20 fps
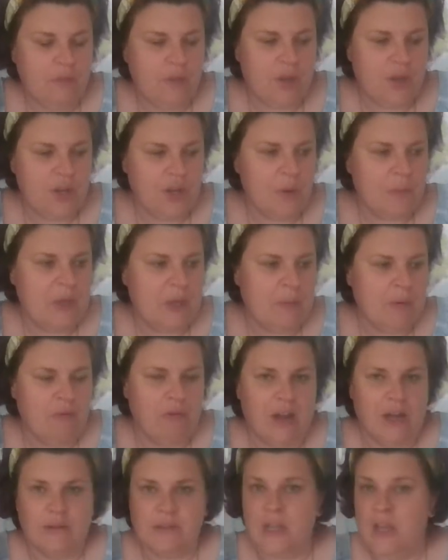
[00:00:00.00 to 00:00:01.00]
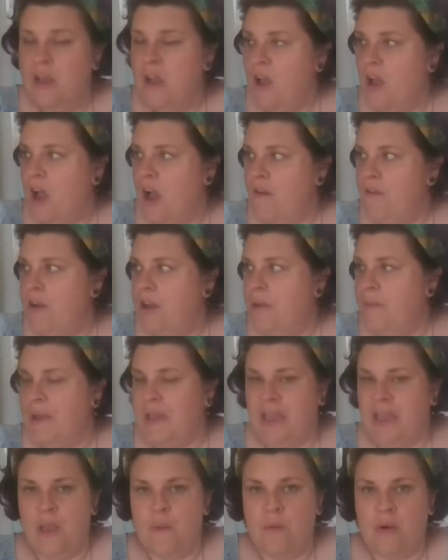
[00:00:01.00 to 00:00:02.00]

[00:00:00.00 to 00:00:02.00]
and you've got people round, I recommend